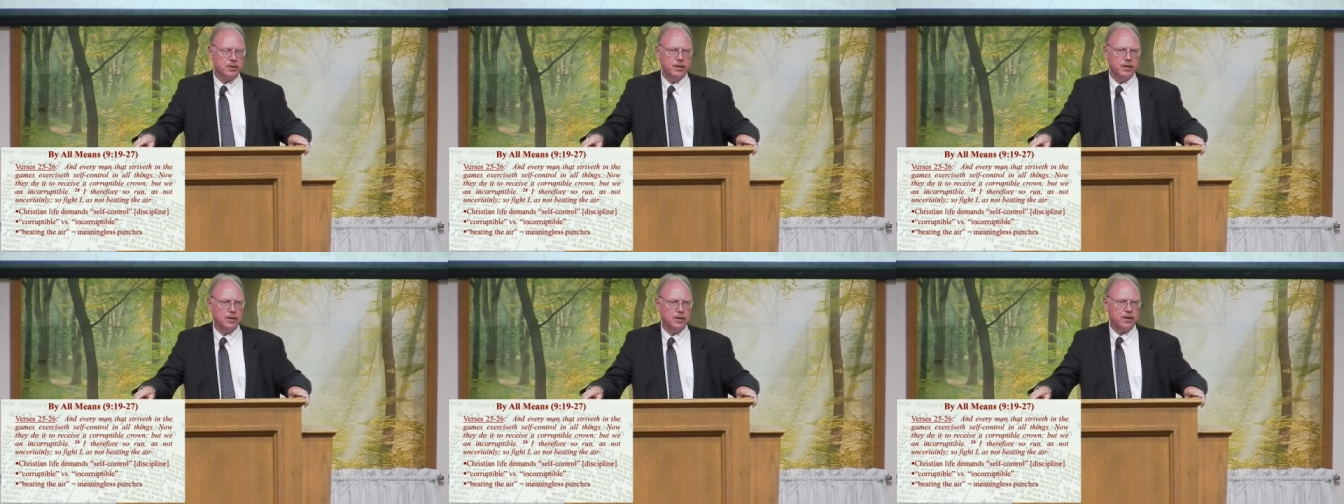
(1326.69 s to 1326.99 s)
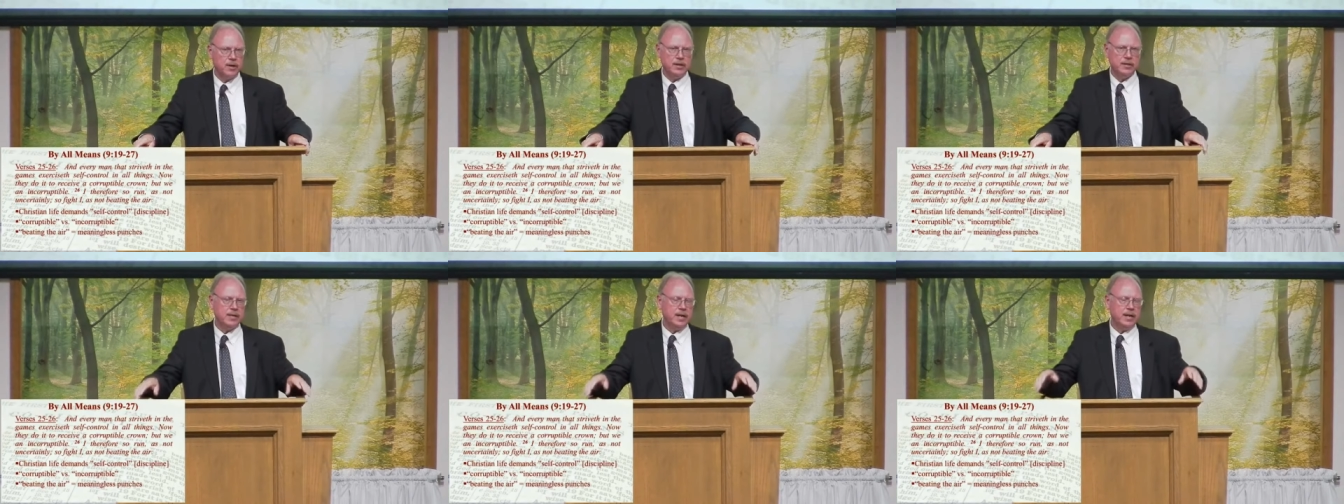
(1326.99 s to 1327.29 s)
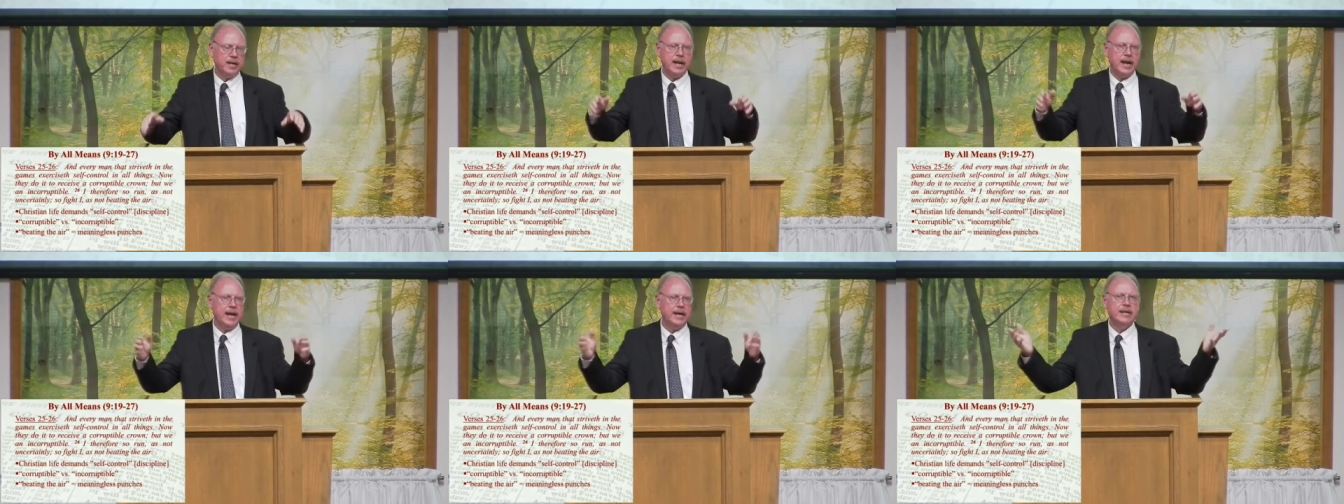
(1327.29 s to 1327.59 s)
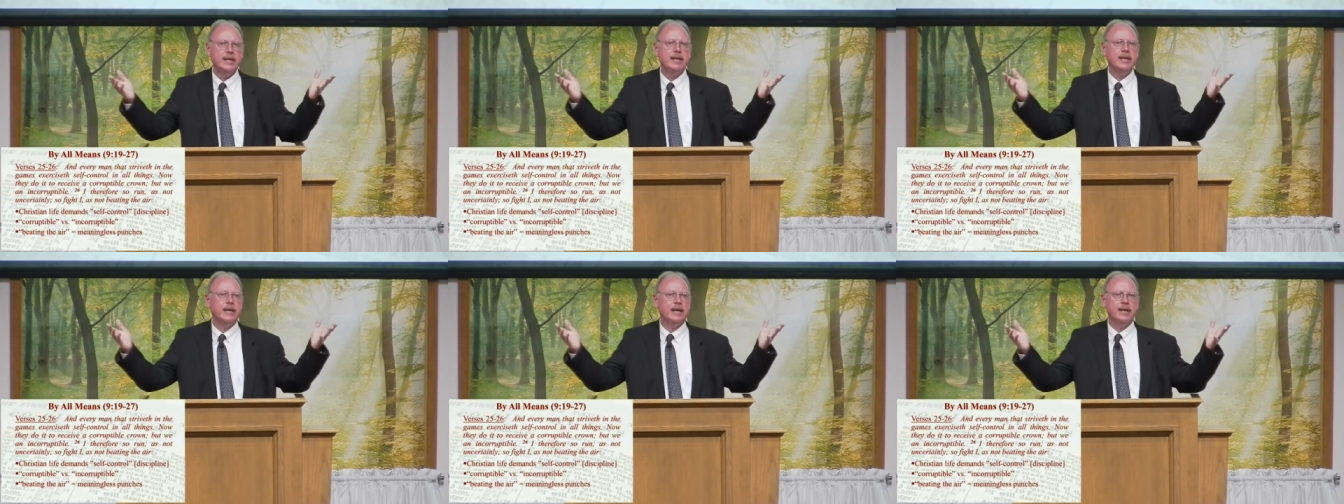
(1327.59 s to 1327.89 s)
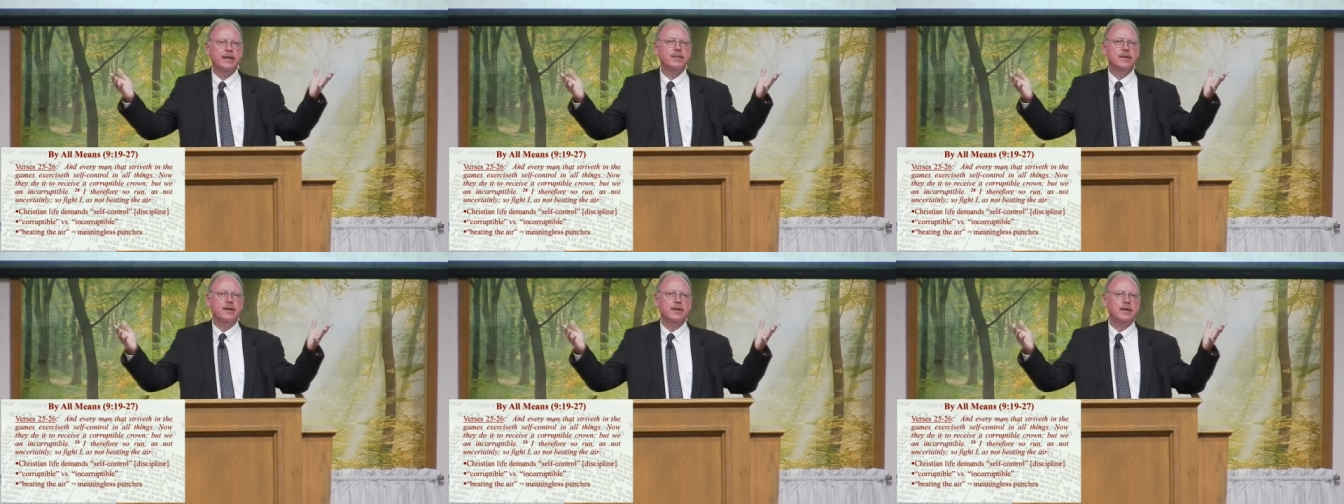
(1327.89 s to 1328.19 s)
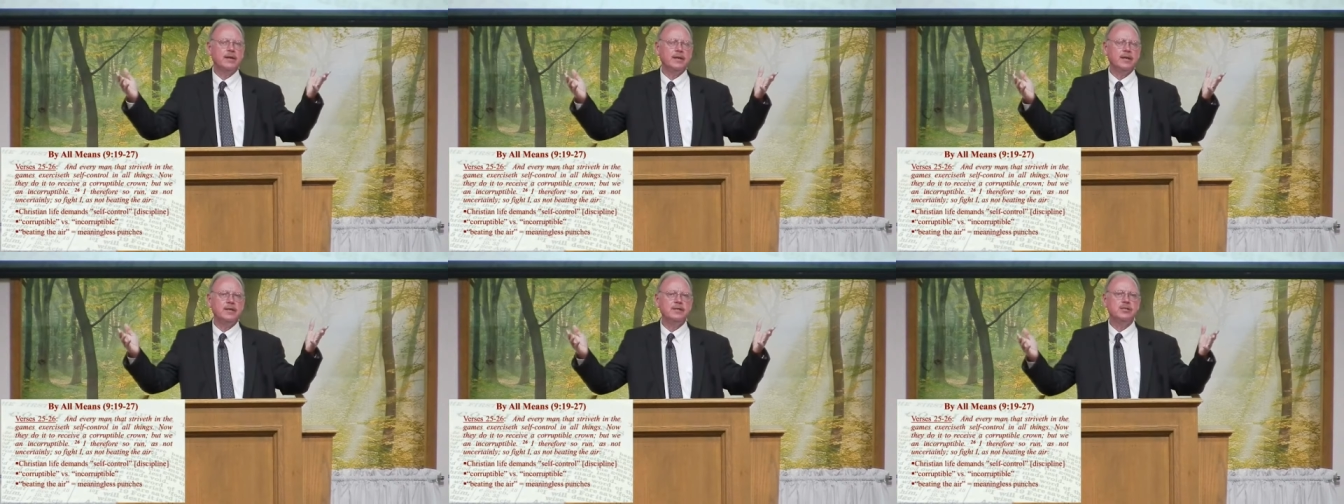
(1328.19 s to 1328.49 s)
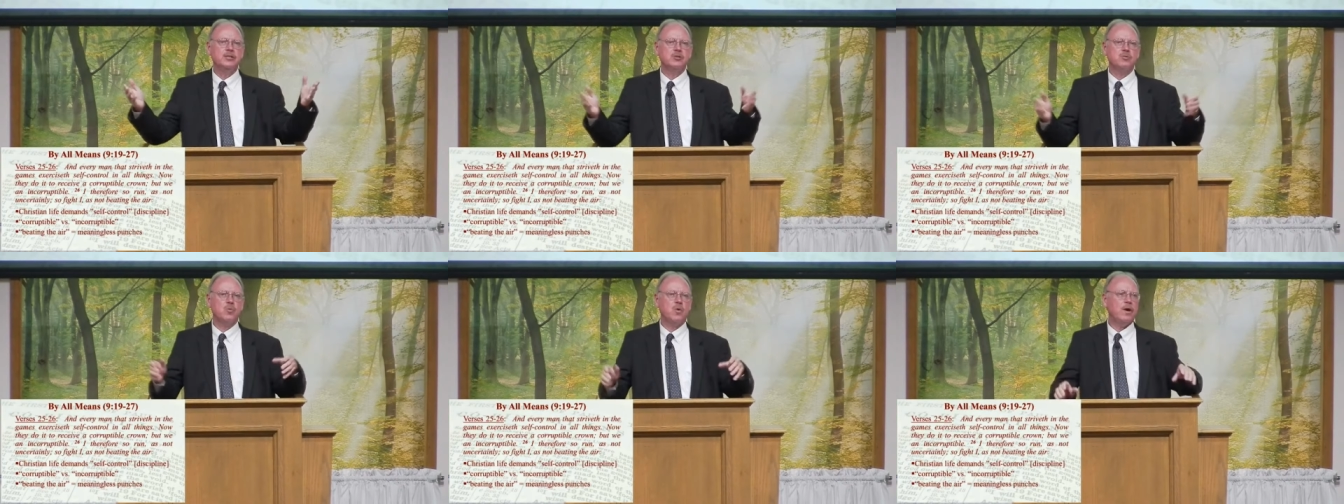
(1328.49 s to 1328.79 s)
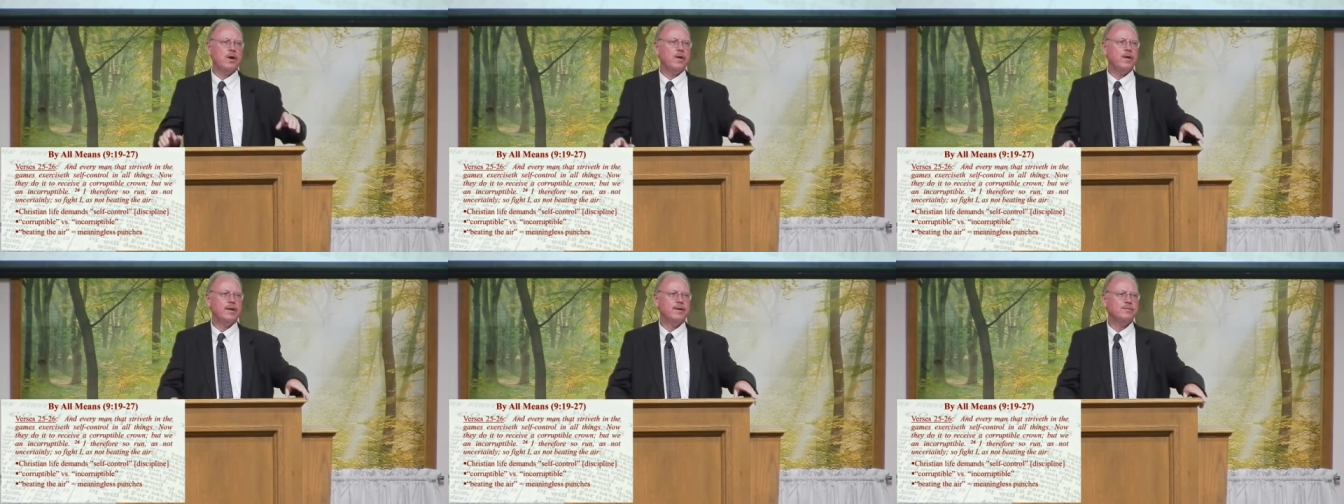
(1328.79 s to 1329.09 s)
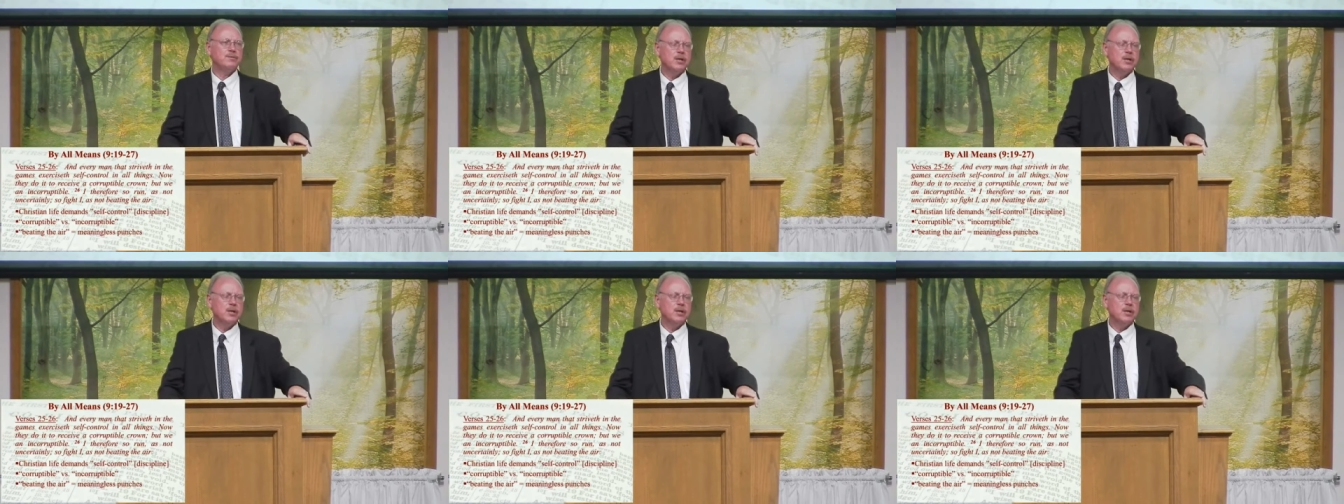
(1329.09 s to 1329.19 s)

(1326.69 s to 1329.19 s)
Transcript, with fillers: And not, he's not landing anything, he's just wearing